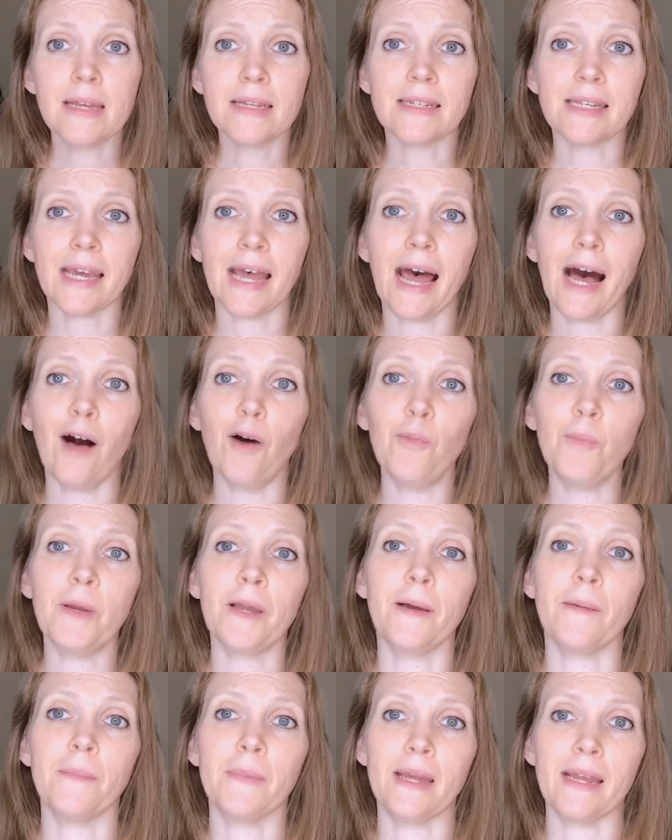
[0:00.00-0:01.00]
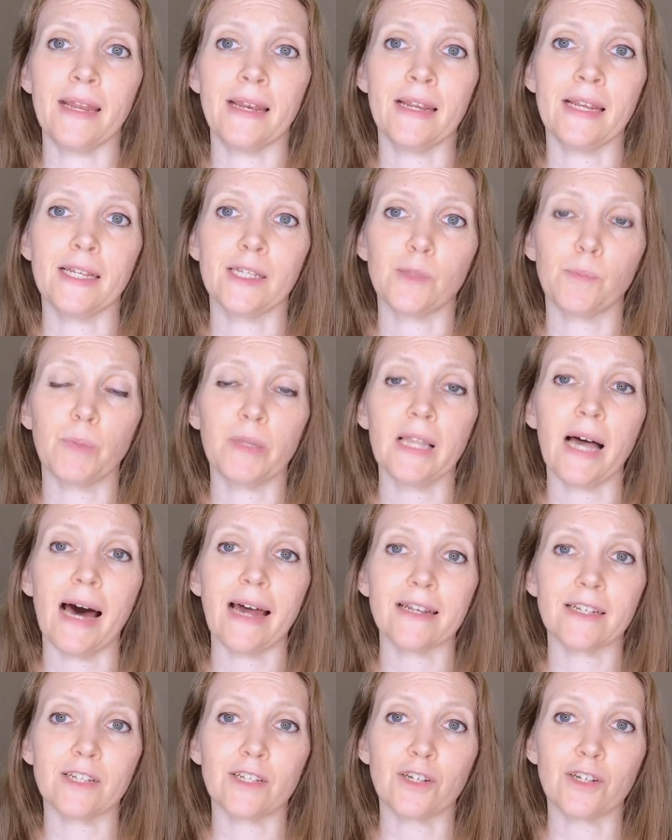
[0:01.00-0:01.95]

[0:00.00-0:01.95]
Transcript: to help him in his plot